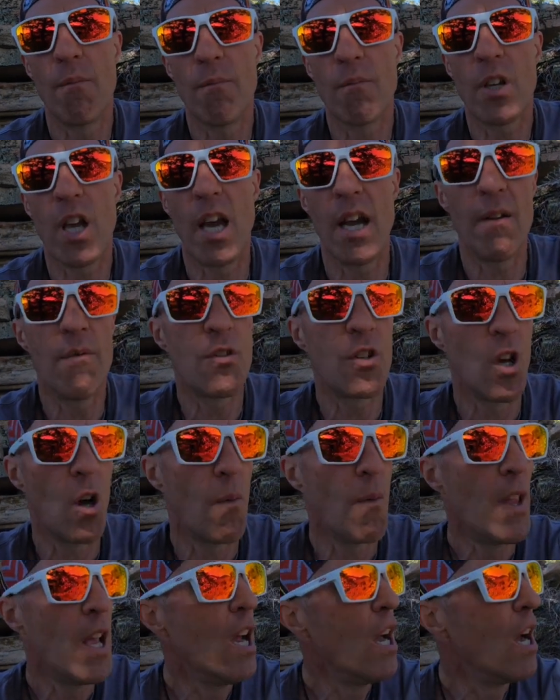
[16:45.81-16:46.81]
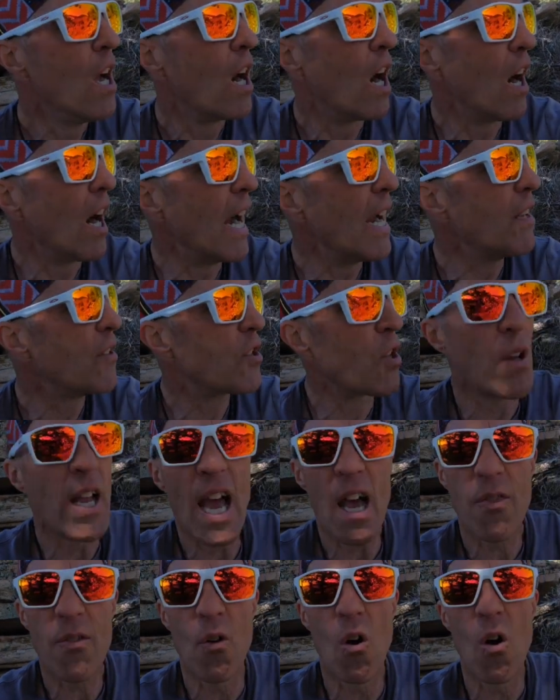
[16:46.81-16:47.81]
Okay, so all right, so
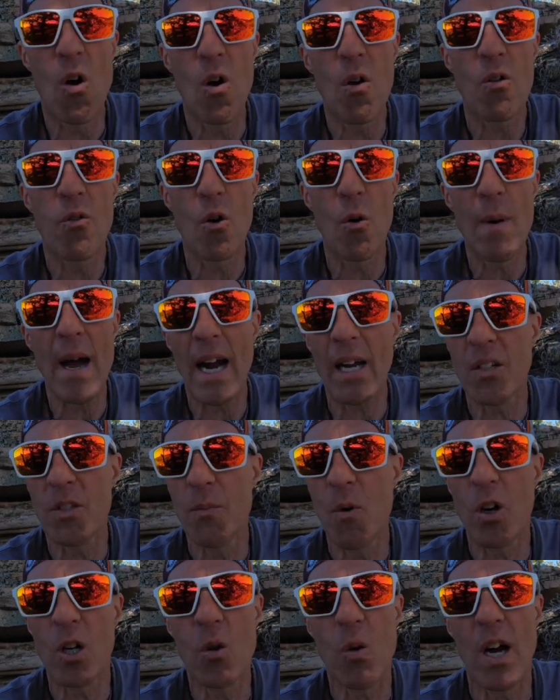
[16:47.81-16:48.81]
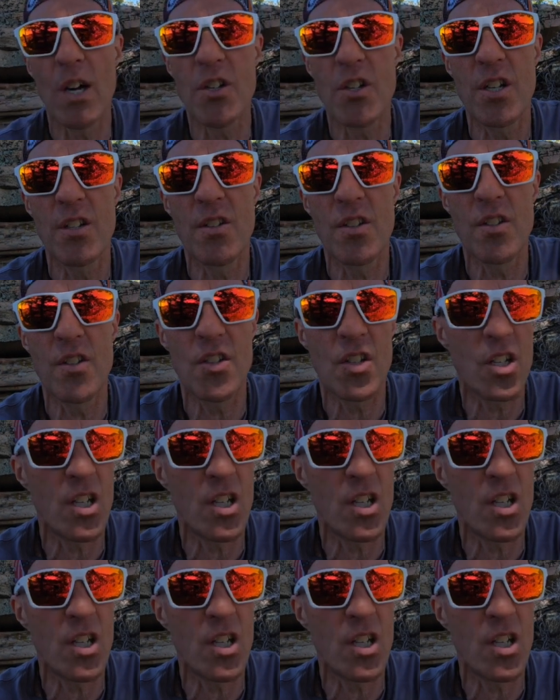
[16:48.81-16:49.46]
yeah, throw back some more questions. This is a